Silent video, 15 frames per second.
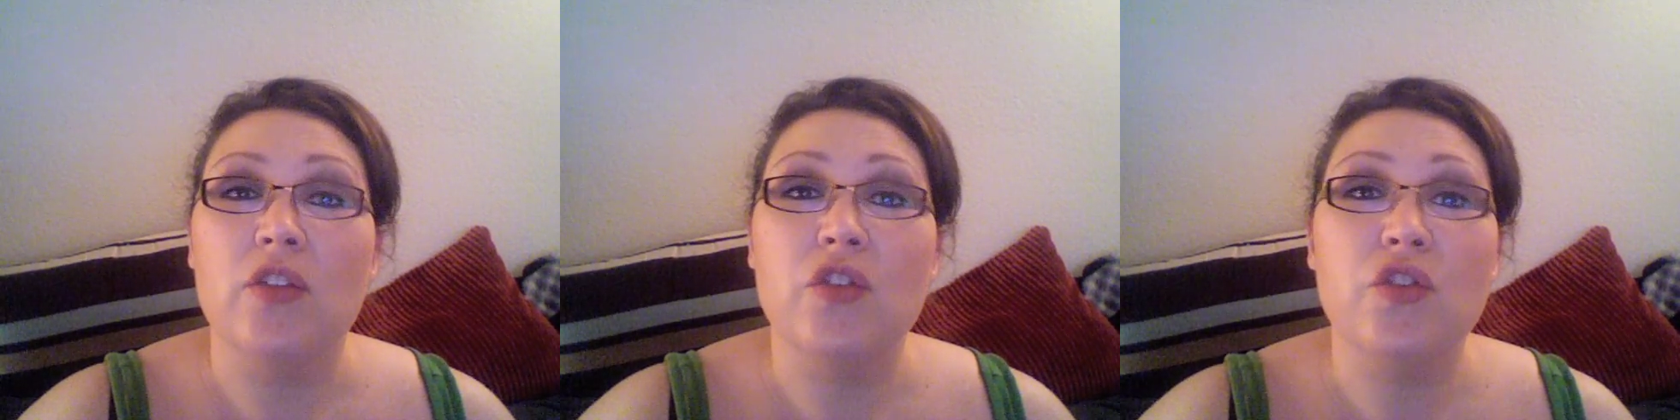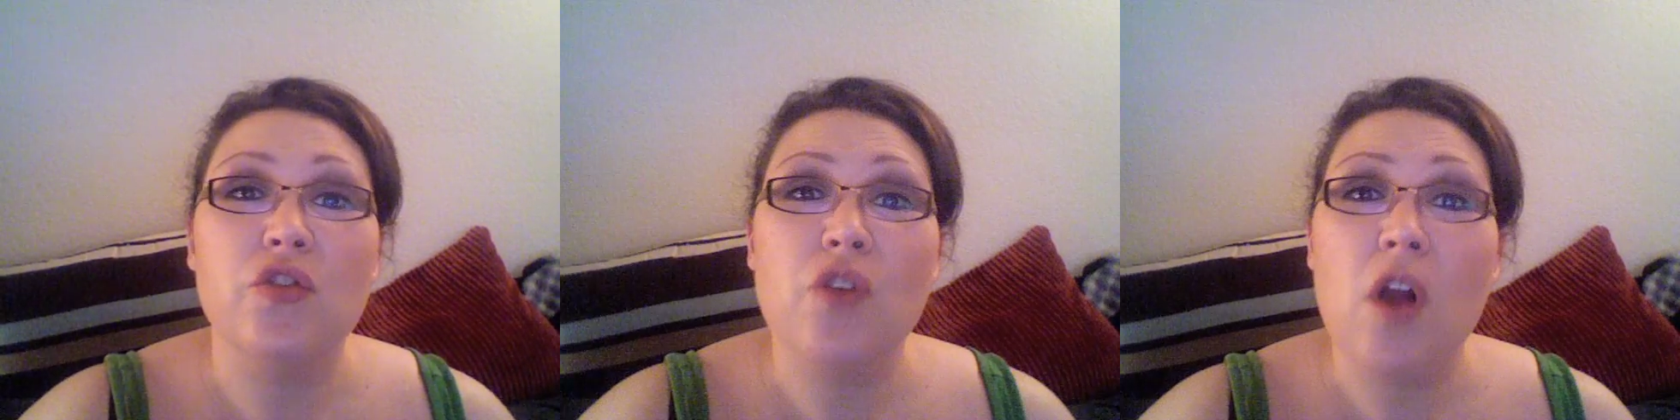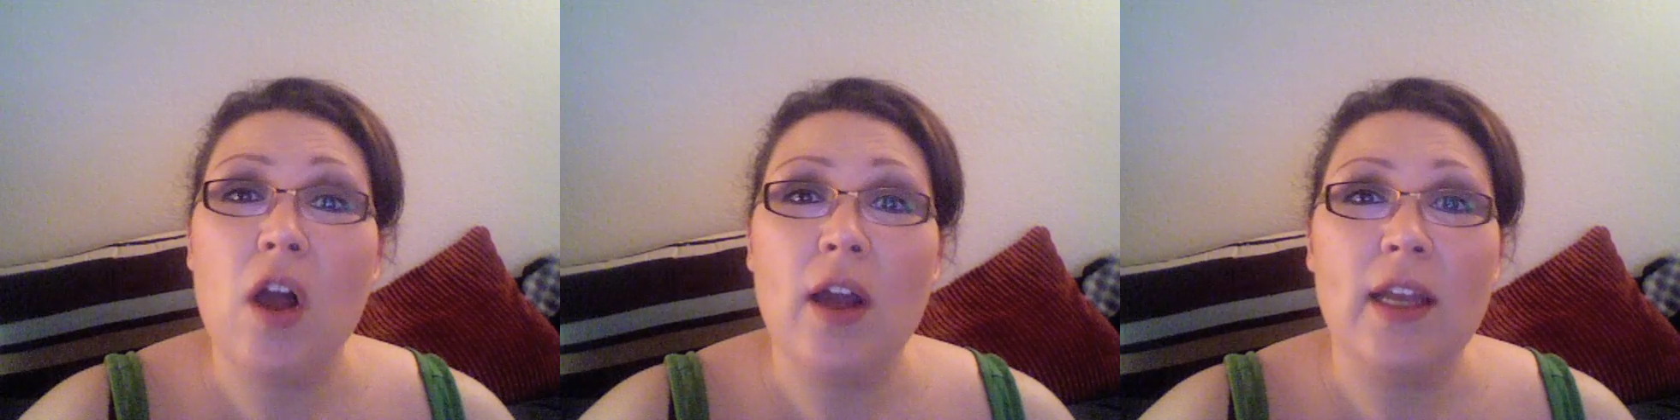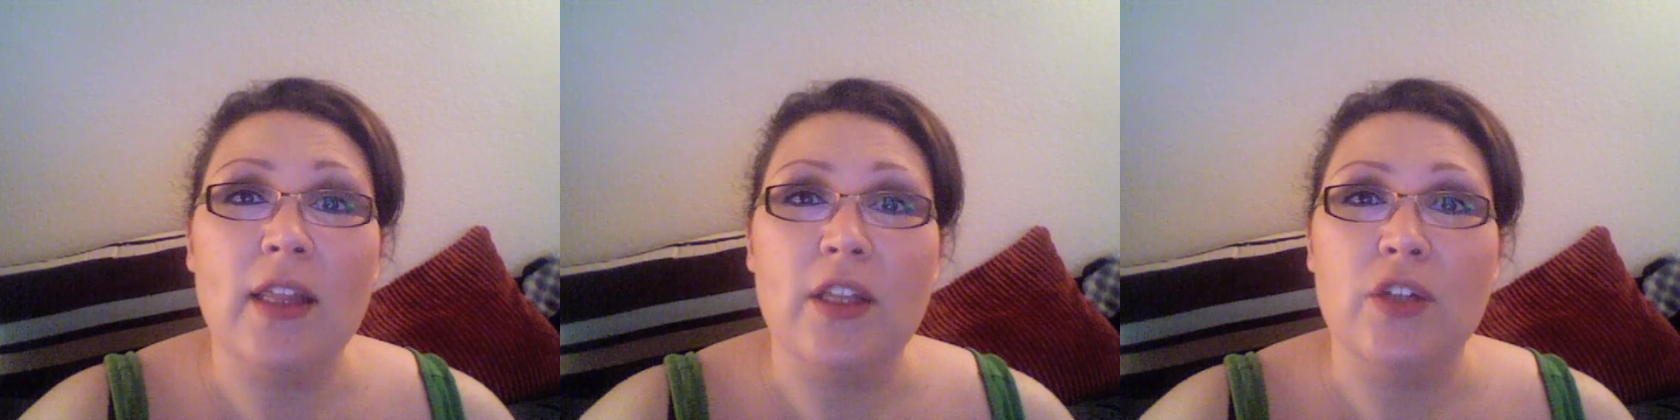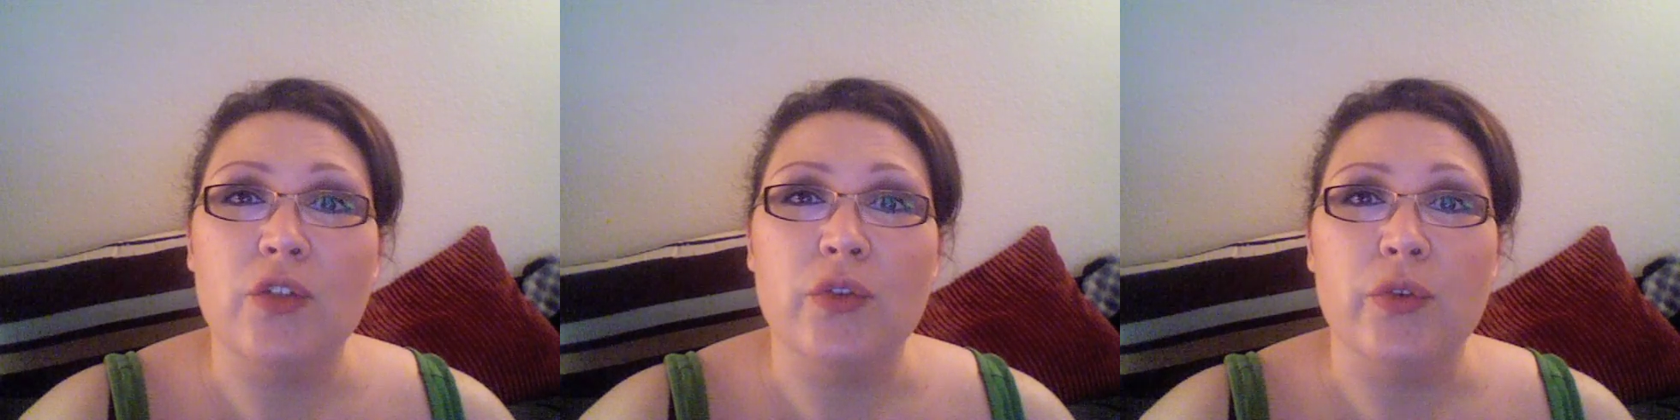strong
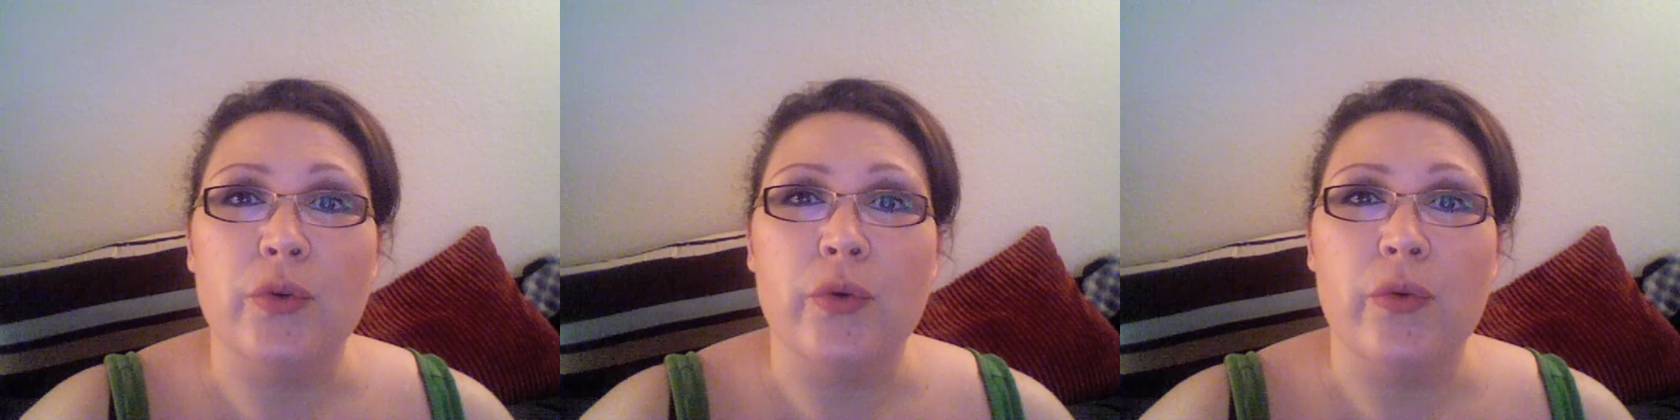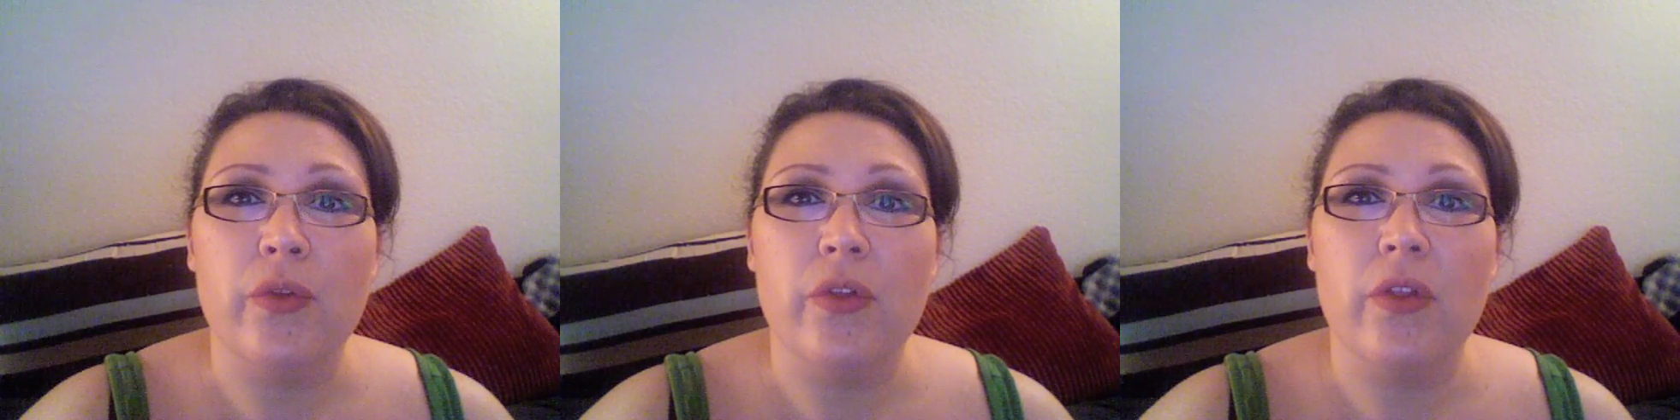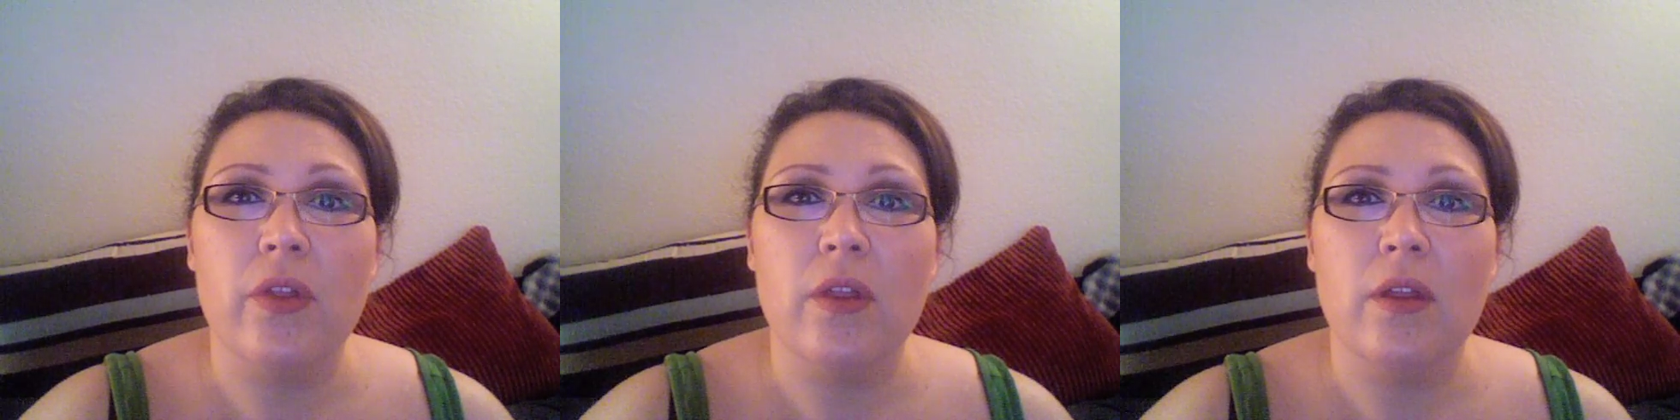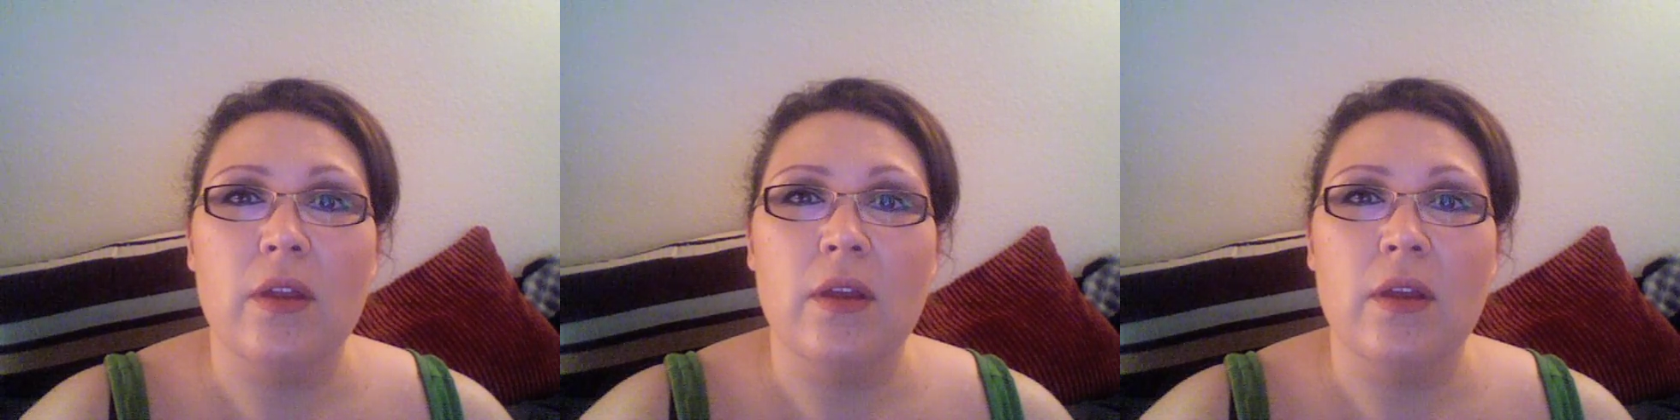in the truth,